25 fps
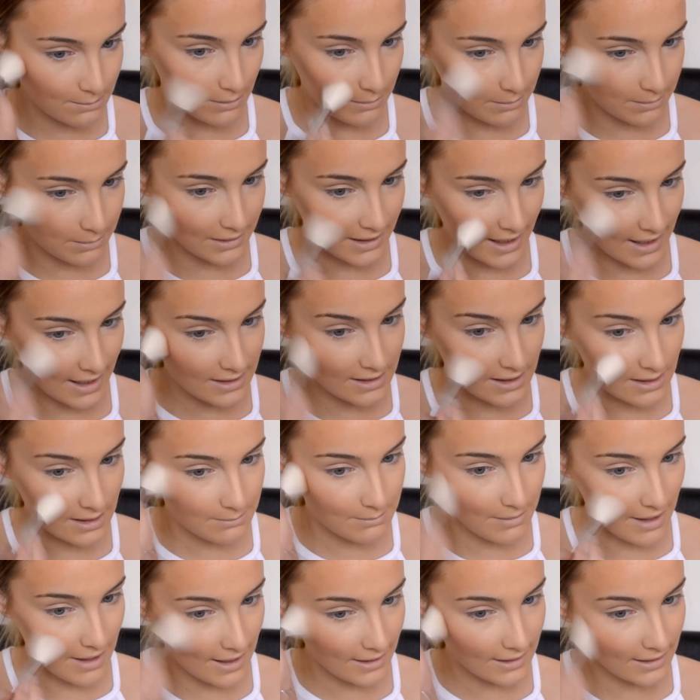but blending
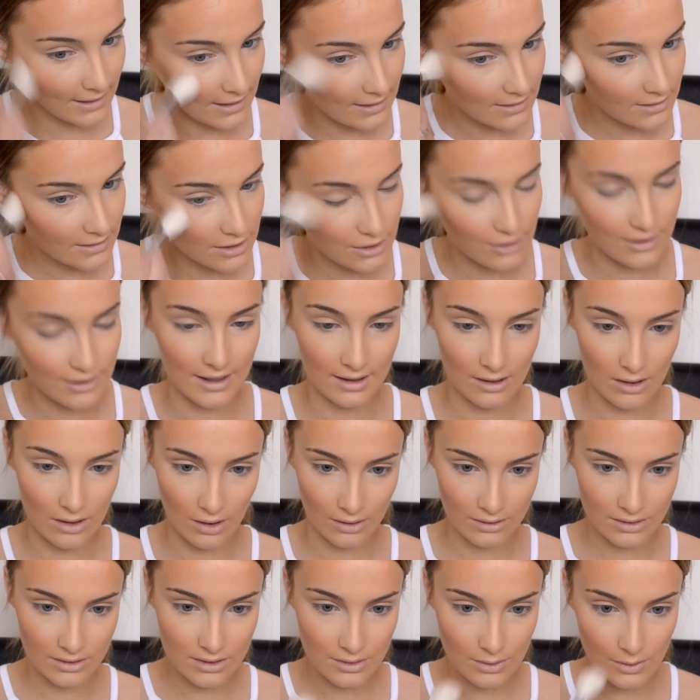back into that
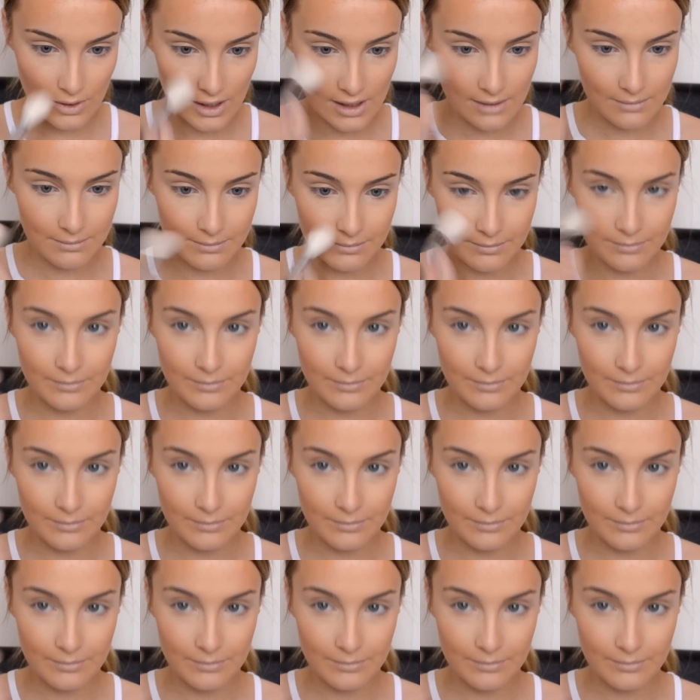contour.